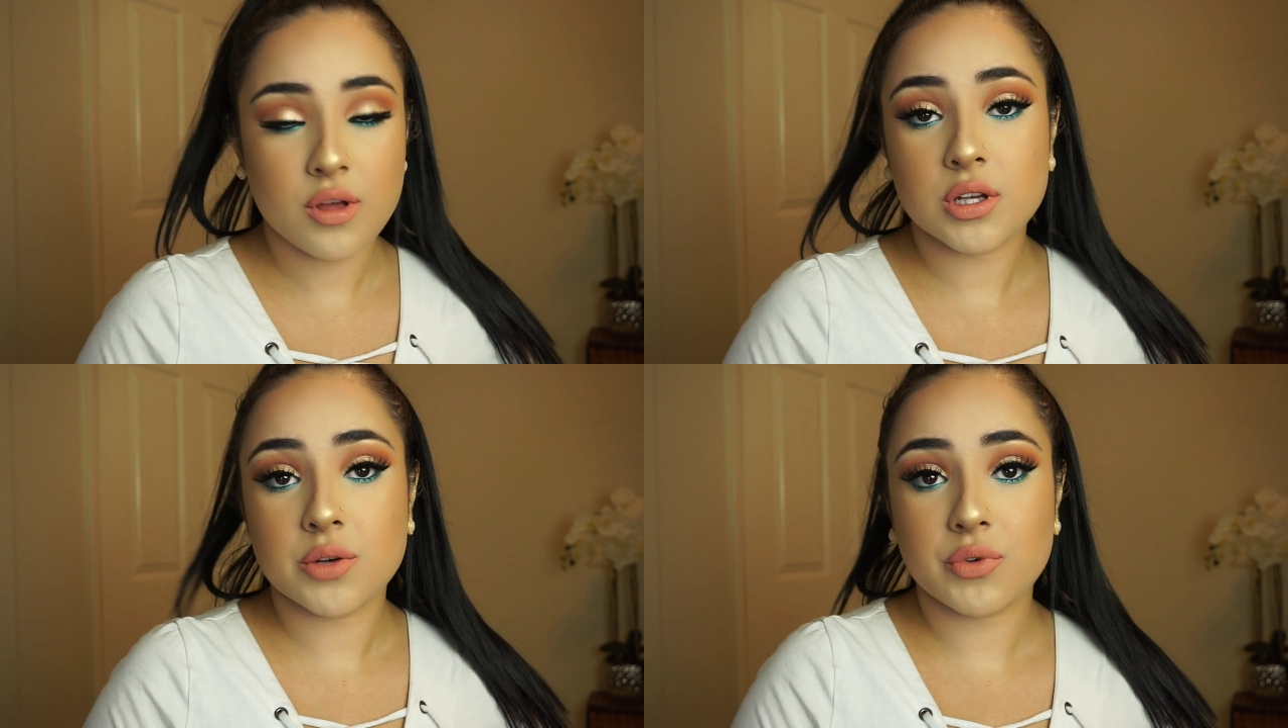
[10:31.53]

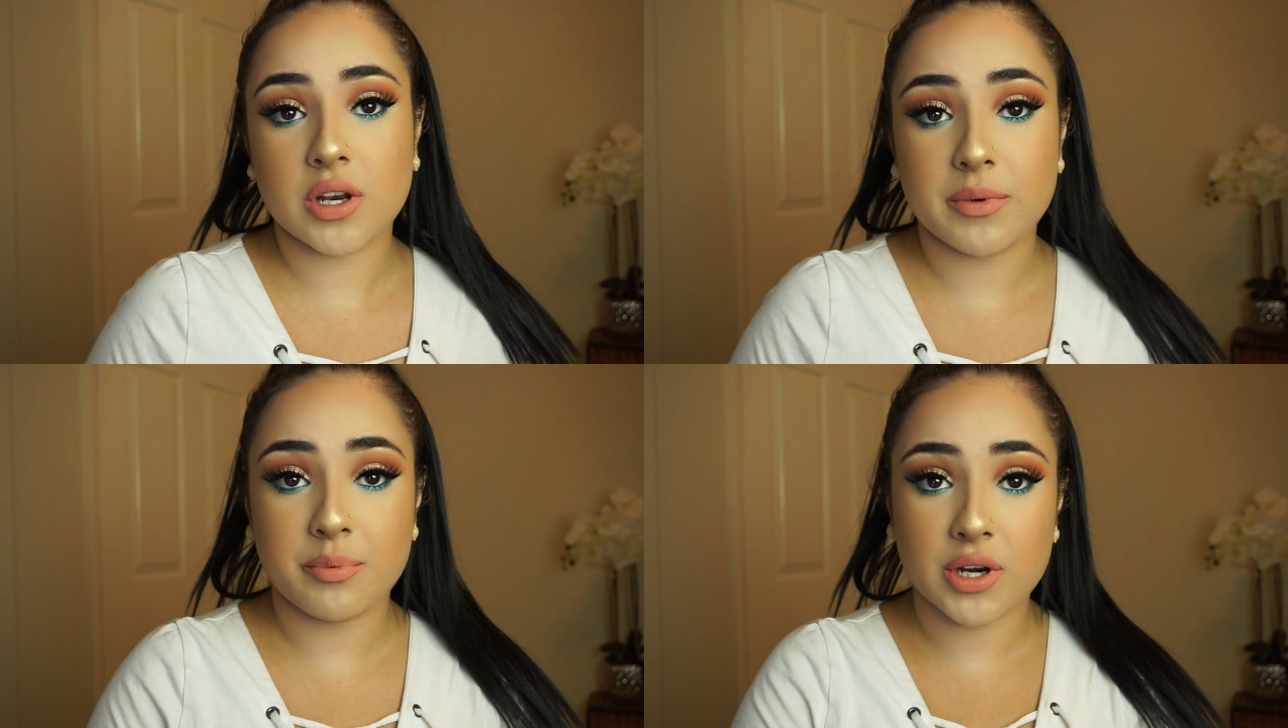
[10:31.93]
I'm
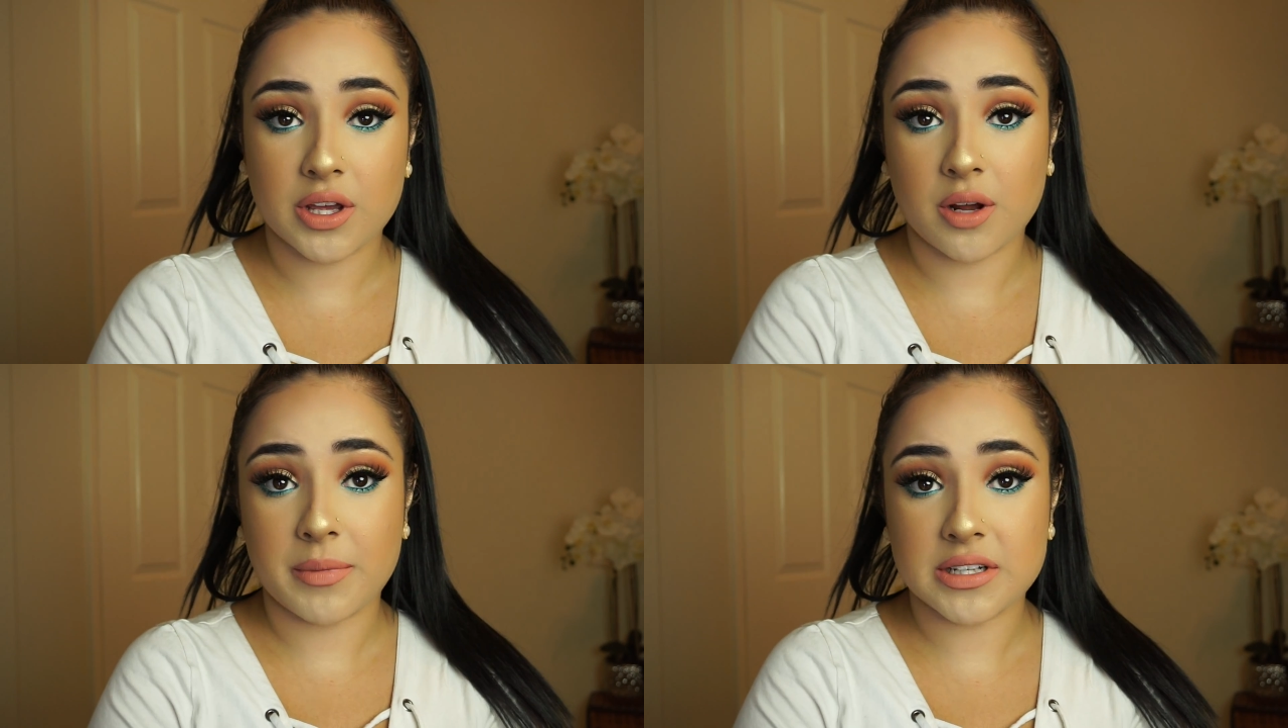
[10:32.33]
going to be putting
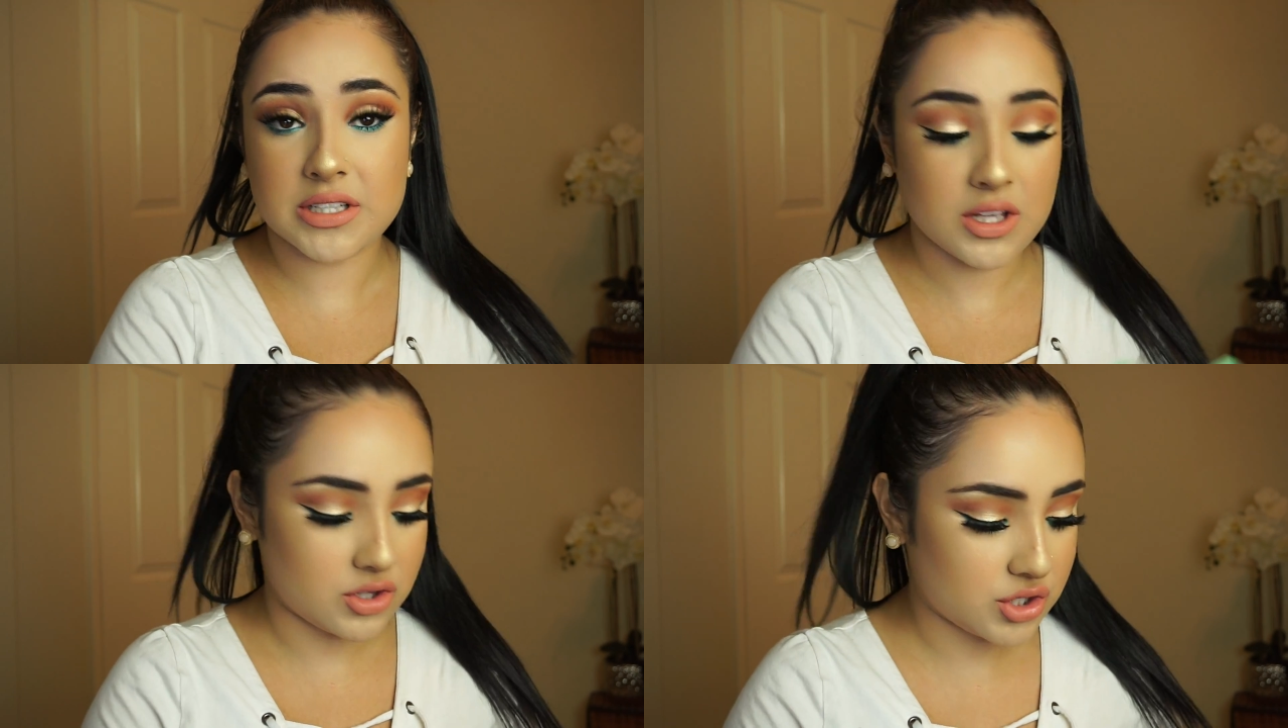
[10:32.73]
it on my
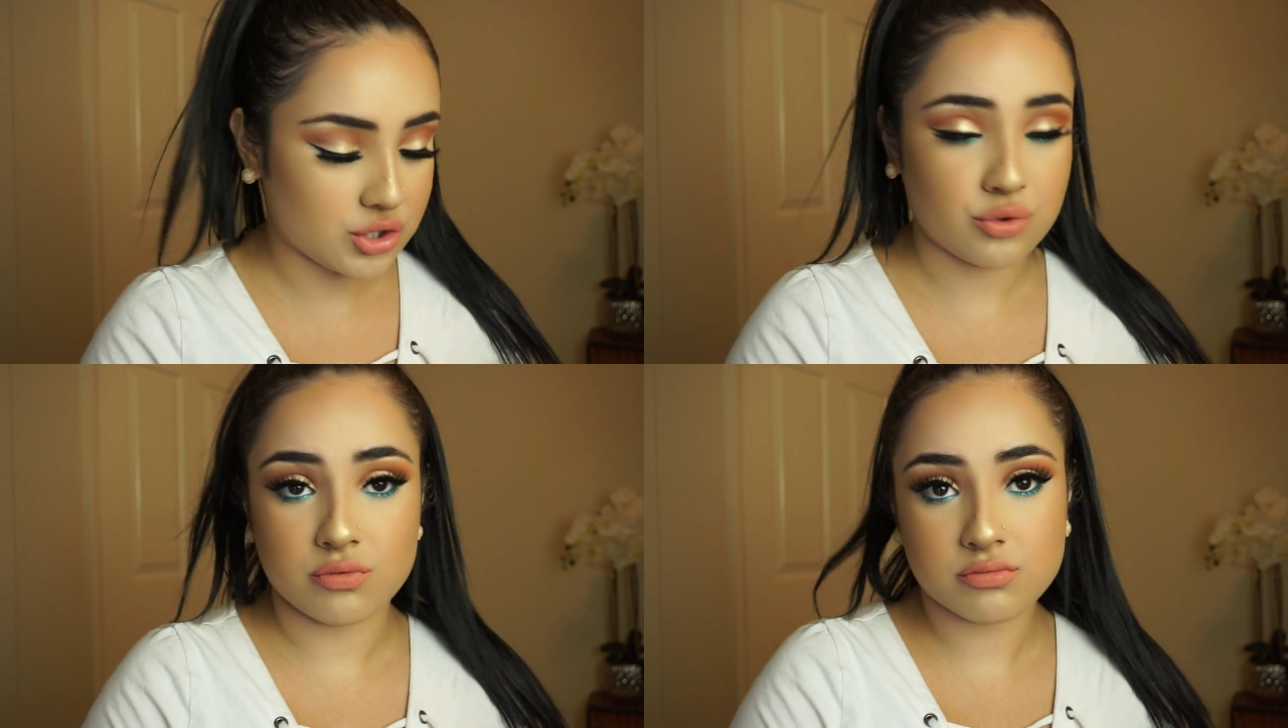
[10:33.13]
teeth
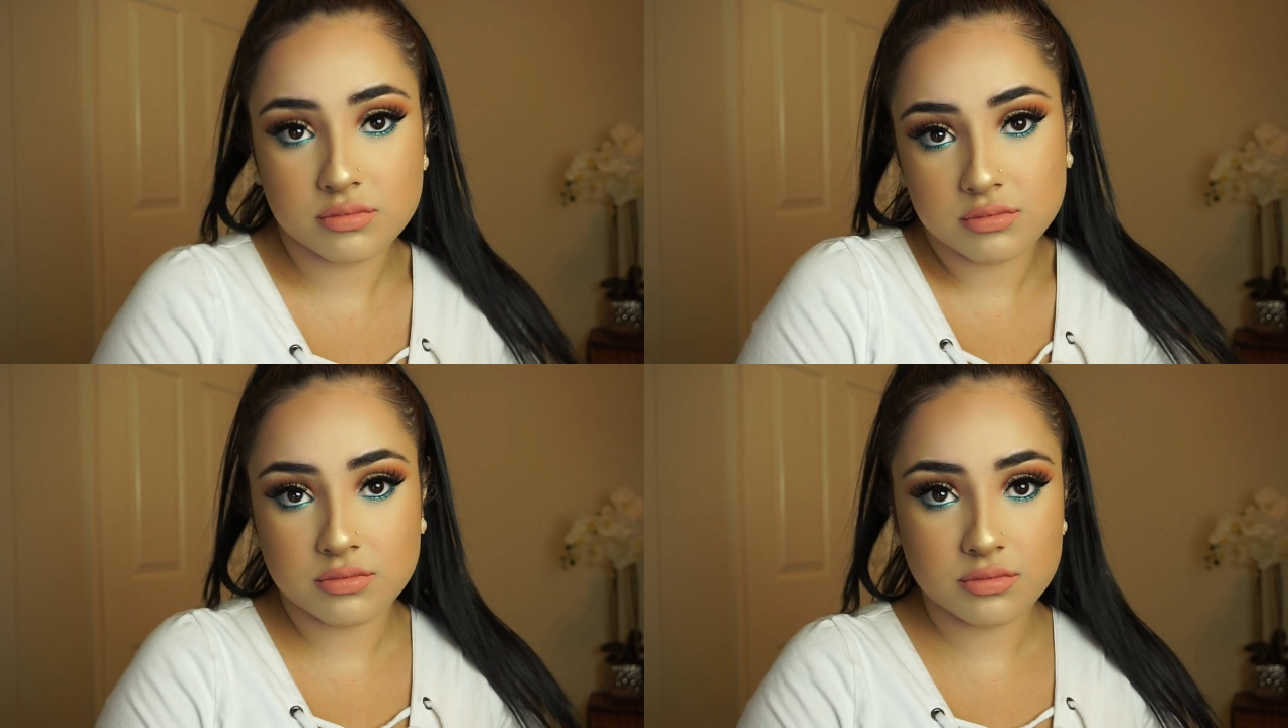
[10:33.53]
too,
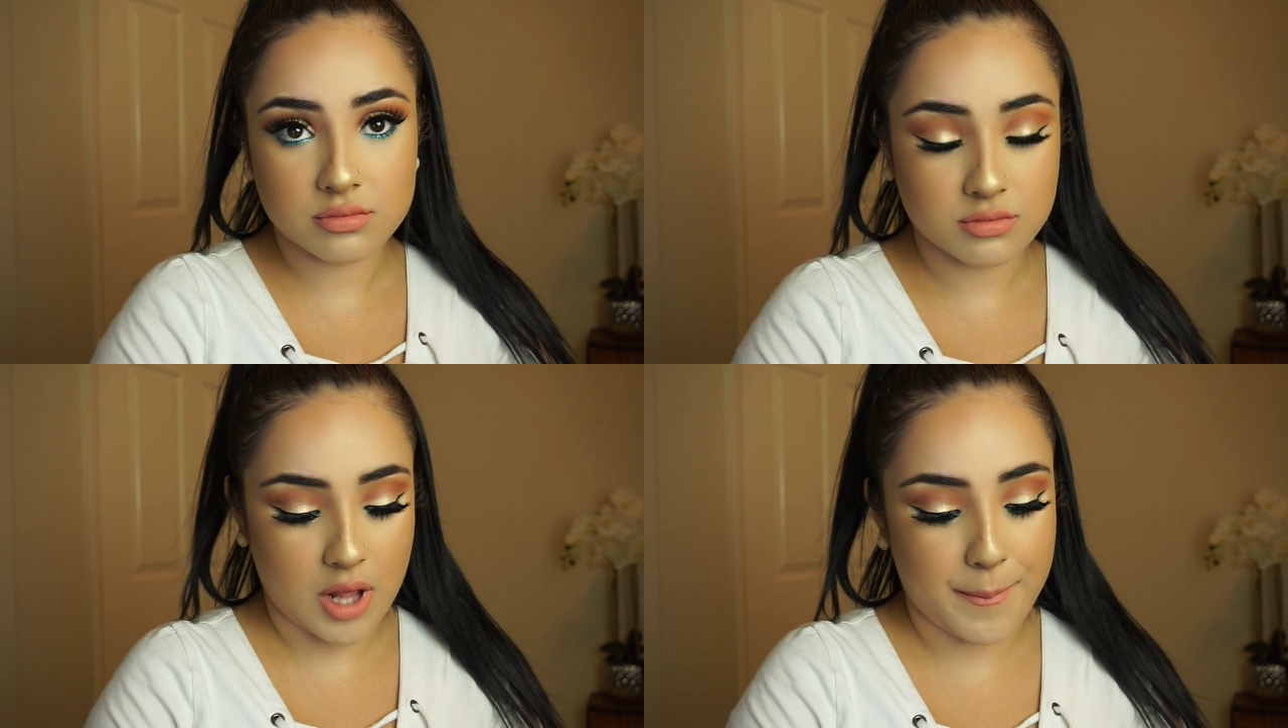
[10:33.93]

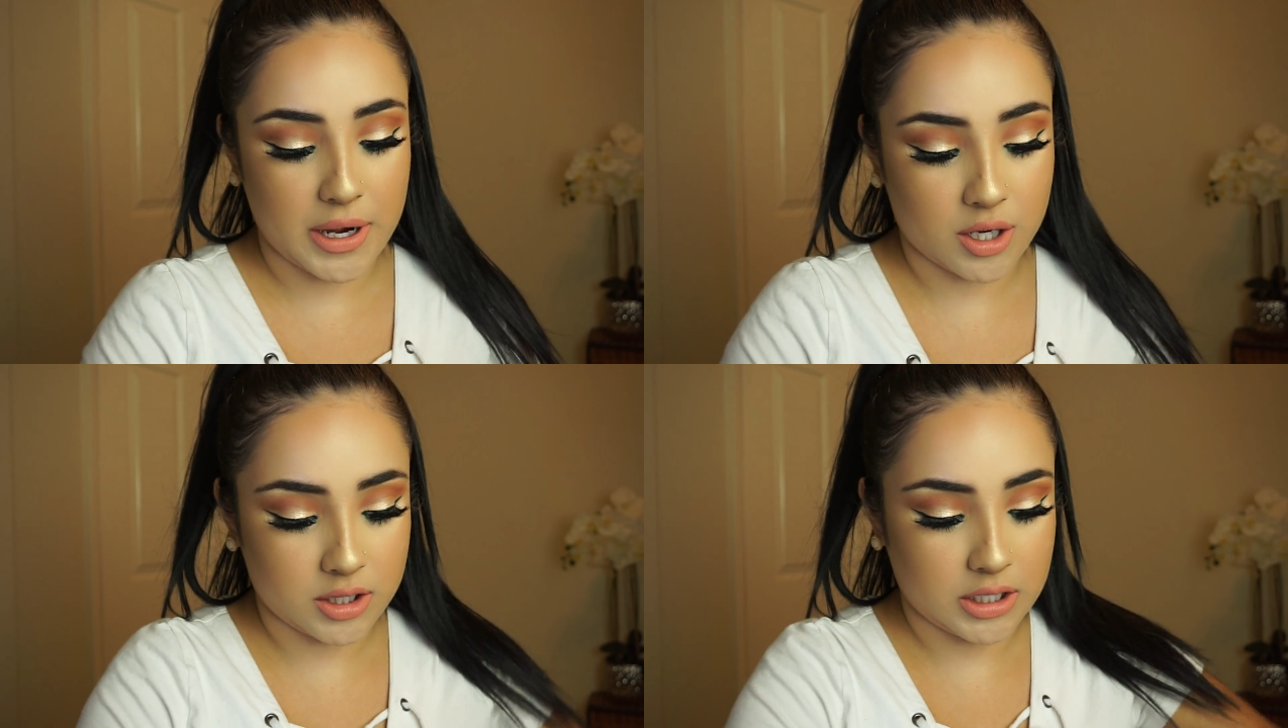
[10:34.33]

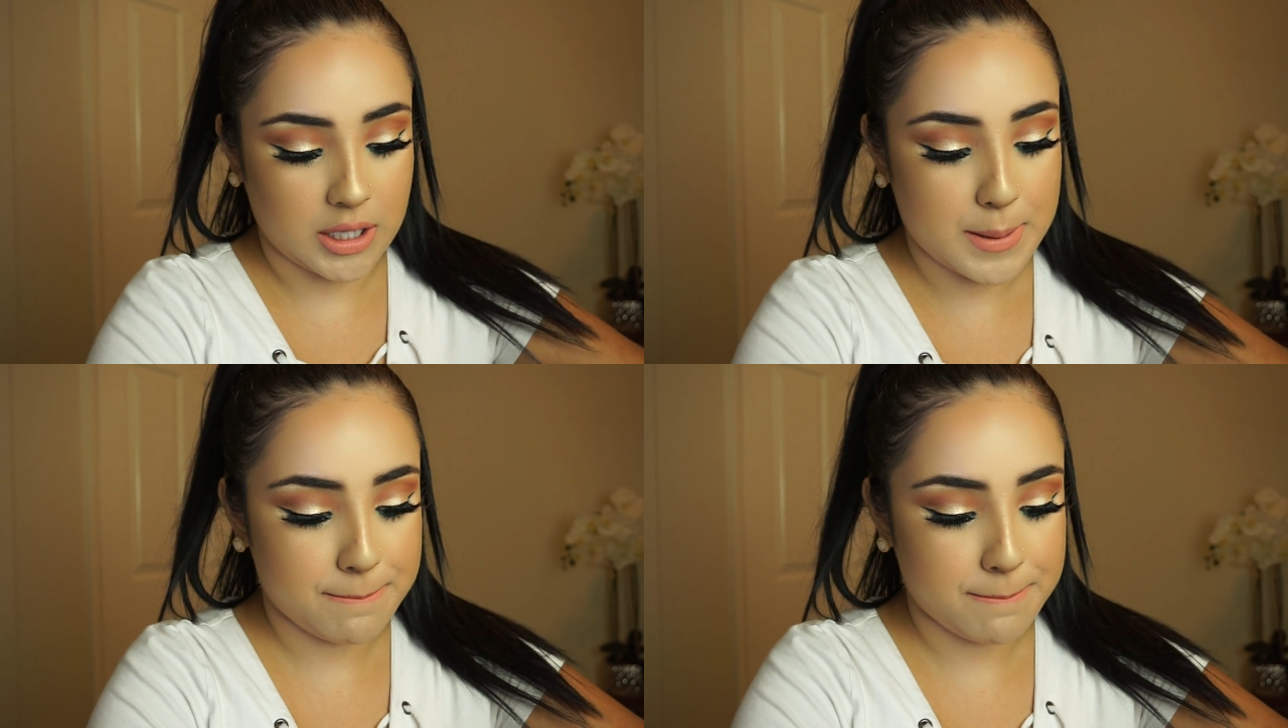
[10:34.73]
apparently.